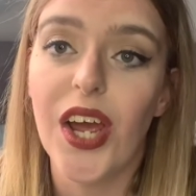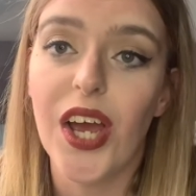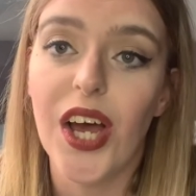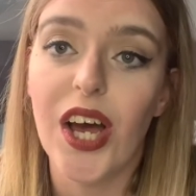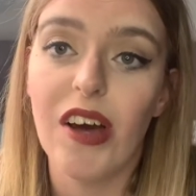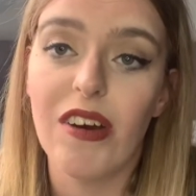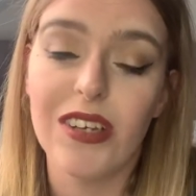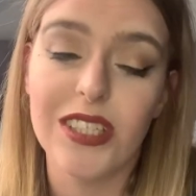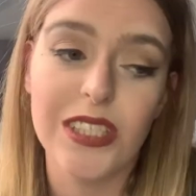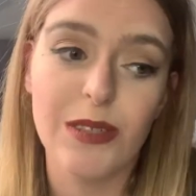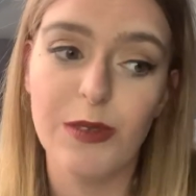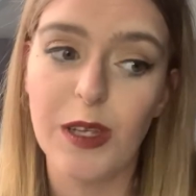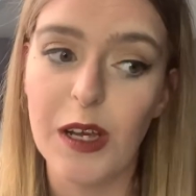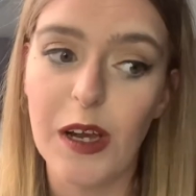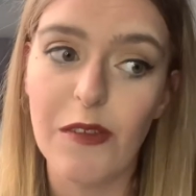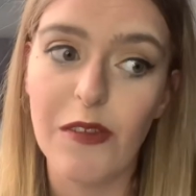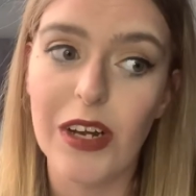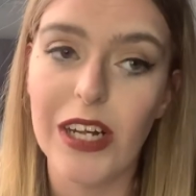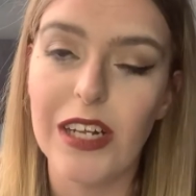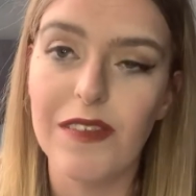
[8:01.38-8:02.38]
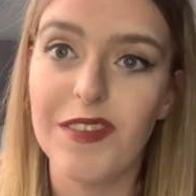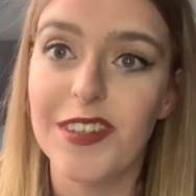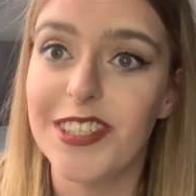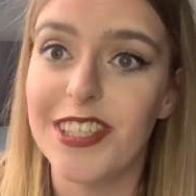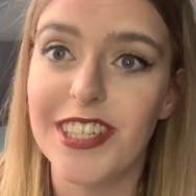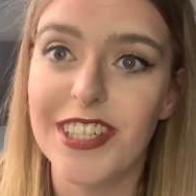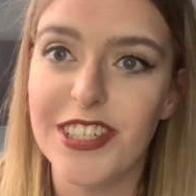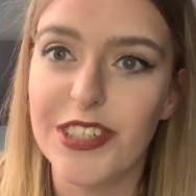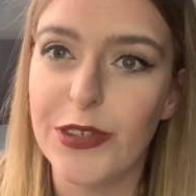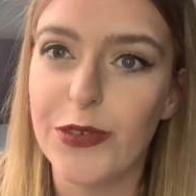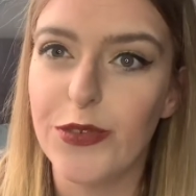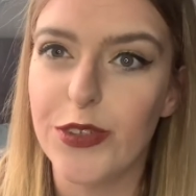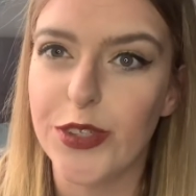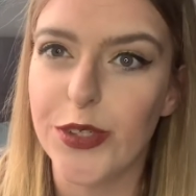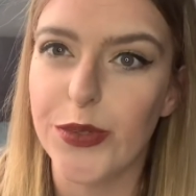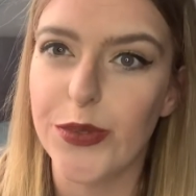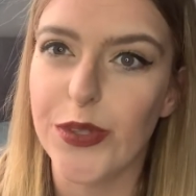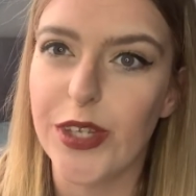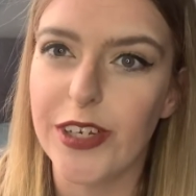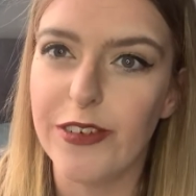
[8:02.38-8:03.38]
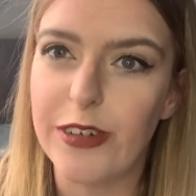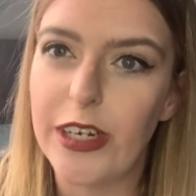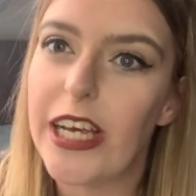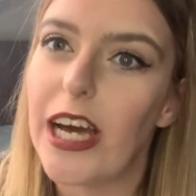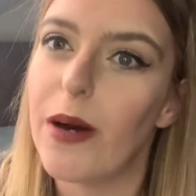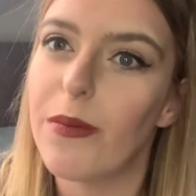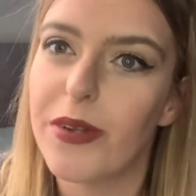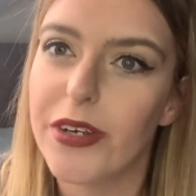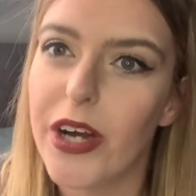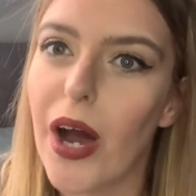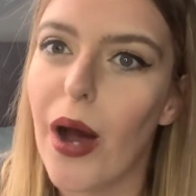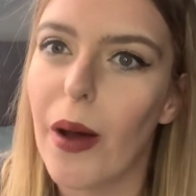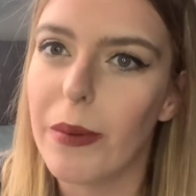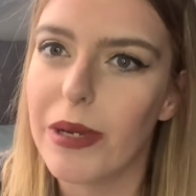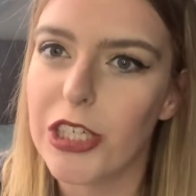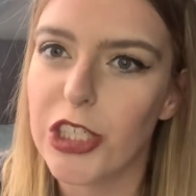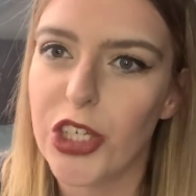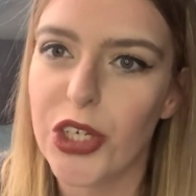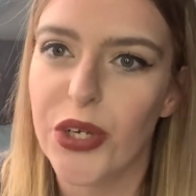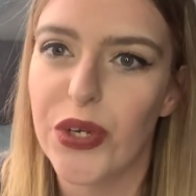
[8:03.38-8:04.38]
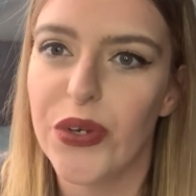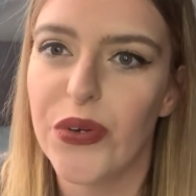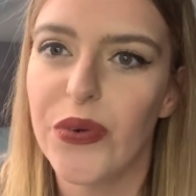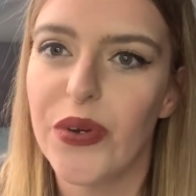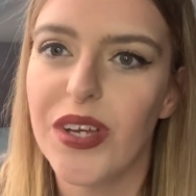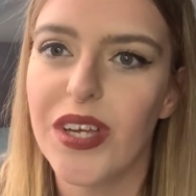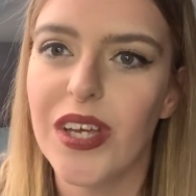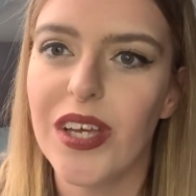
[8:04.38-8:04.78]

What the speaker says: I've got some that I really love the scents of, so they really help to calm me too.